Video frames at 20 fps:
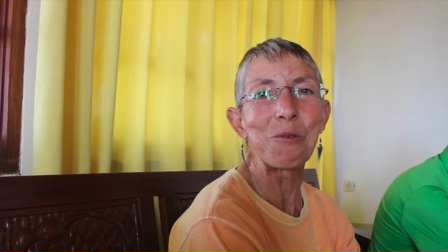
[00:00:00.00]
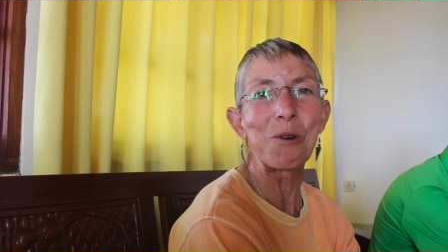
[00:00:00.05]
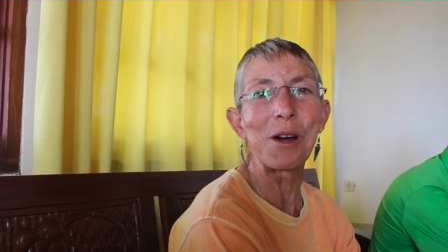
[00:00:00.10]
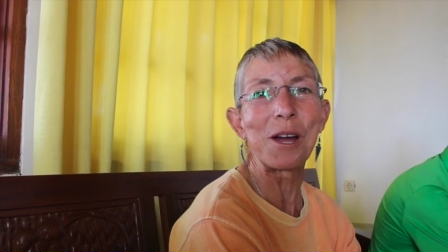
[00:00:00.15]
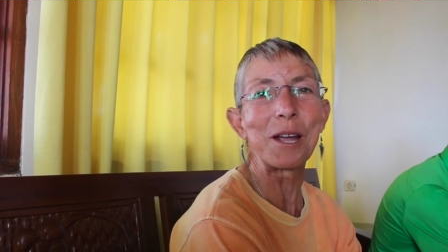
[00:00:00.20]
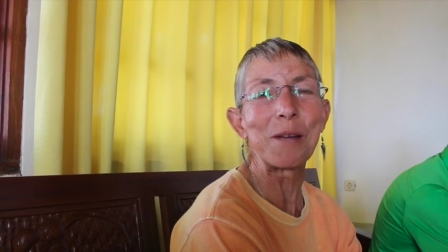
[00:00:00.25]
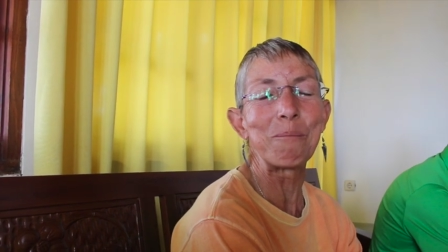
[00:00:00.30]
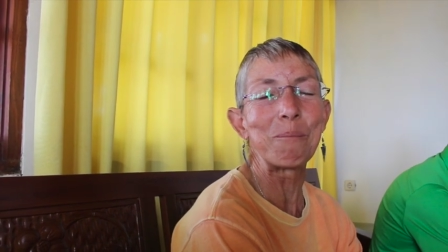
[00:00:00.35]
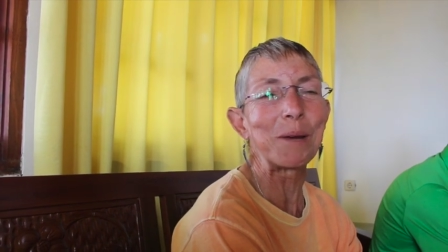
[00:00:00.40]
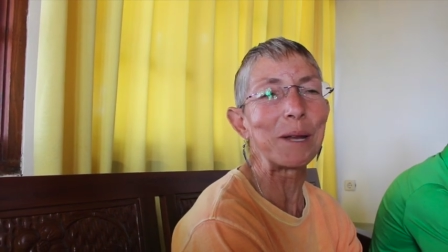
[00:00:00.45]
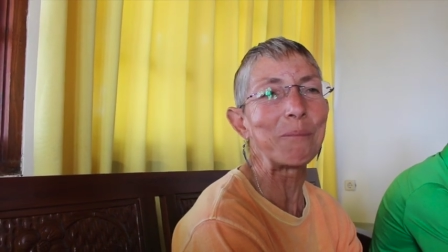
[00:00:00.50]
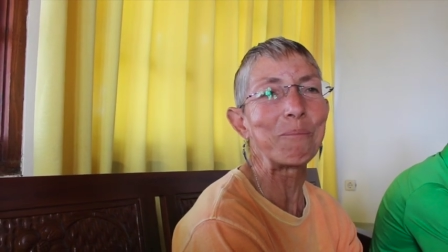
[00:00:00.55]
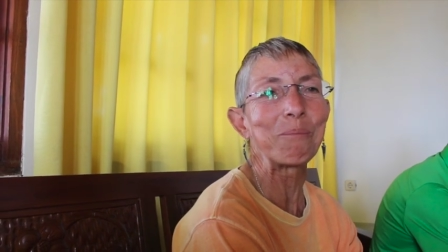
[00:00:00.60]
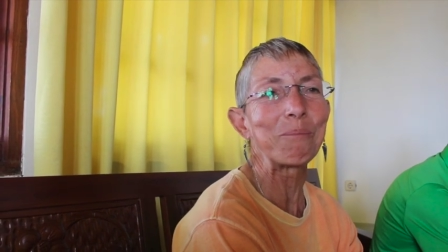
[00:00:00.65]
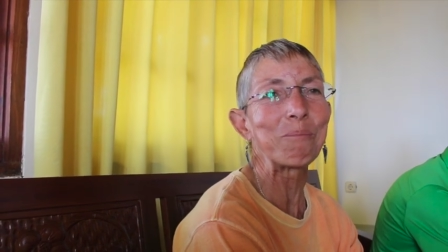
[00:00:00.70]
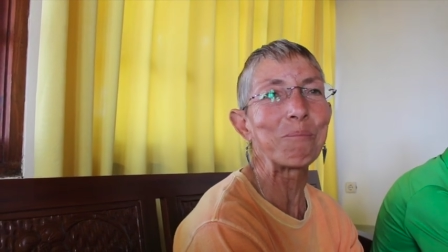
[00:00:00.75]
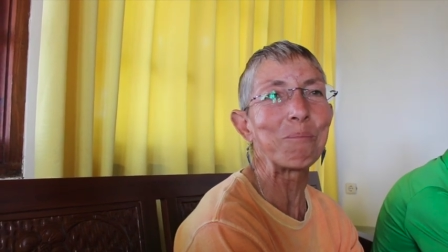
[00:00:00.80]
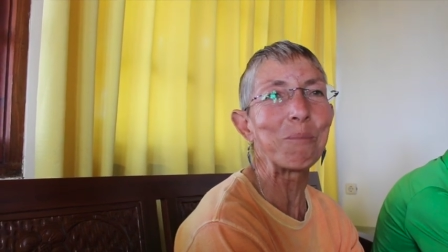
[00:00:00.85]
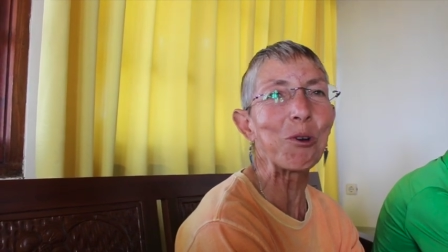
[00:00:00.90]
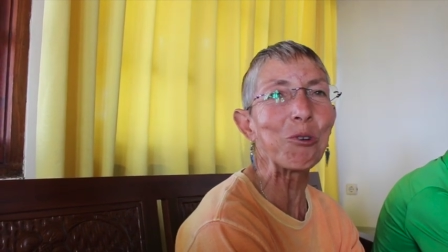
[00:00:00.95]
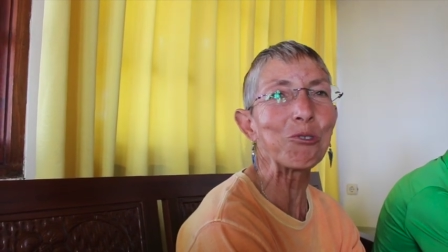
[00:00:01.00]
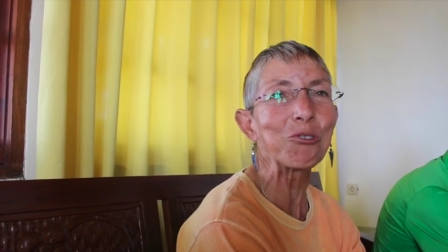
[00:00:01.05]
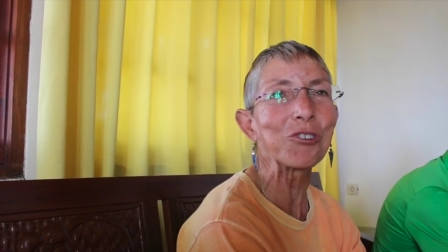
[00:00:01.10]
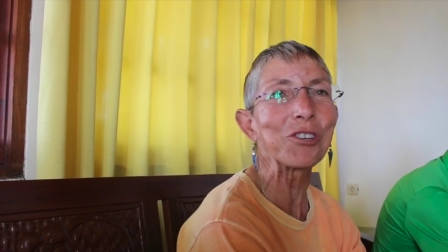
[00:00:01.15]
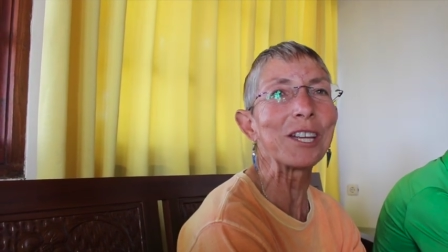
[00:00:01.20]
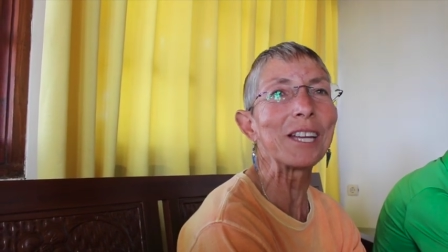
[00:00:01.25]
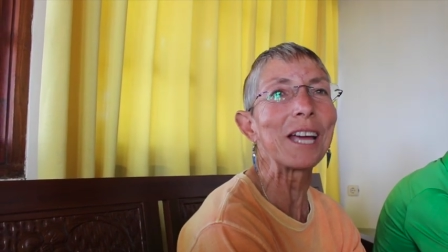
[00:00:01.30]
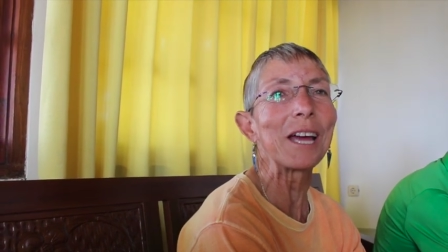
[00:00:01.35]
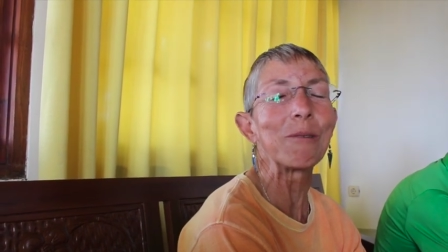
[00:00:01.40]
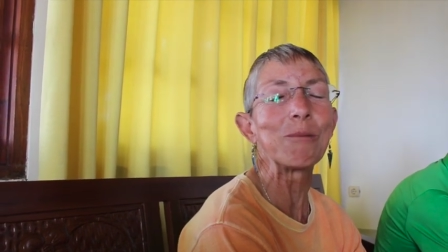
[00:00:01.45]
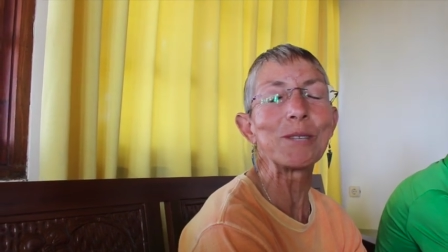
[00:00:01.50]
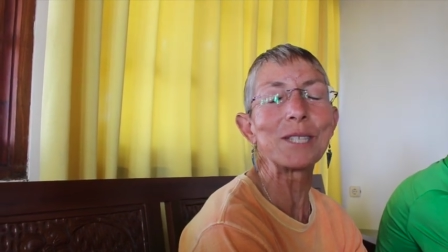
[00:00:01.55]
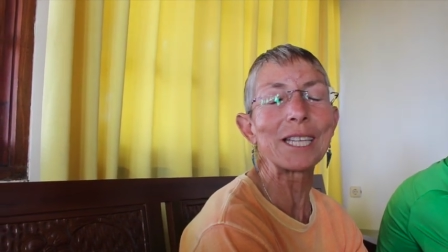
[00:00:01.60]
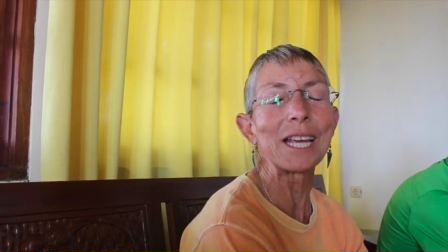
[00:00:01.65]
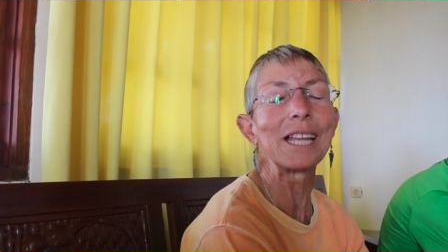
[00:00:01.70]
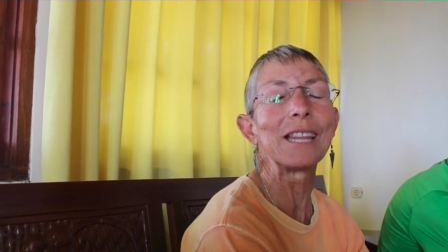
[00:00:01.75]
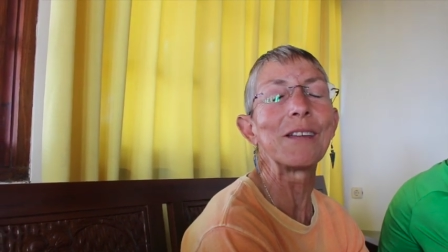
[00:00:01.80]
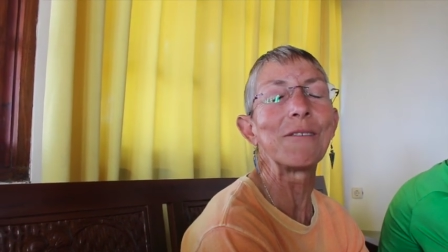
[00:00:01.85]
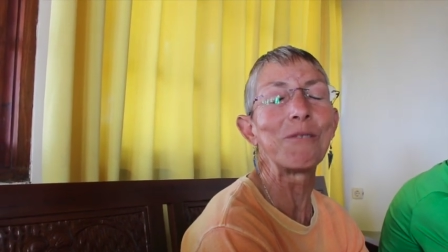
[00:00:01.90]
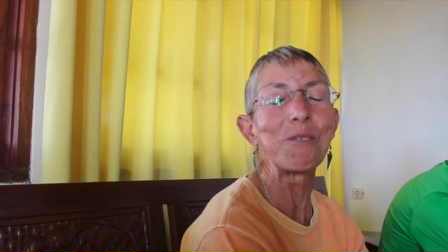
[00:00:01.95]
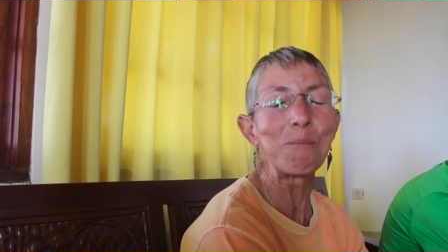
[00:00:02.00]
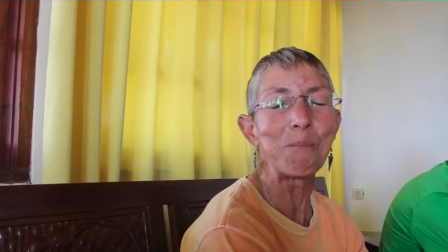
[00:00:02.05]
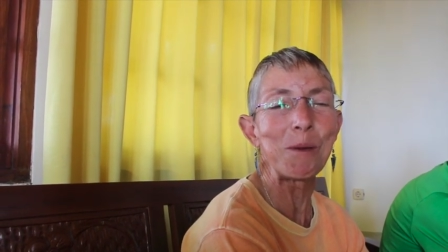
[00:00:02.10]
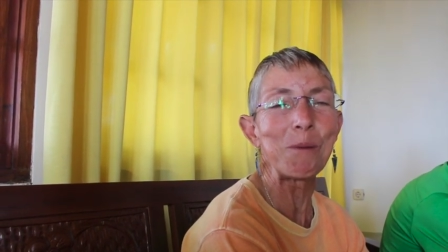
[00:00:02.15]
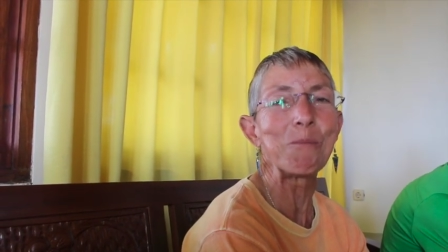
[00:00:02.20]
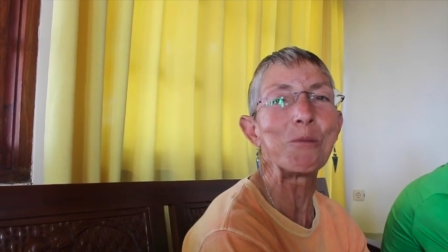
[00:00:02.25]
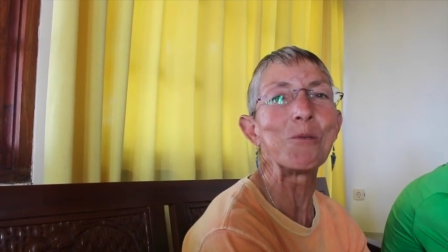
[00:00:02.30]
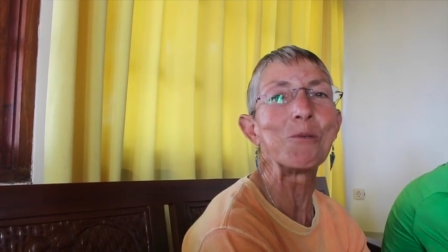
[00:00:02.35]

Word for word: quiet. But mostly, I would say I loved the people.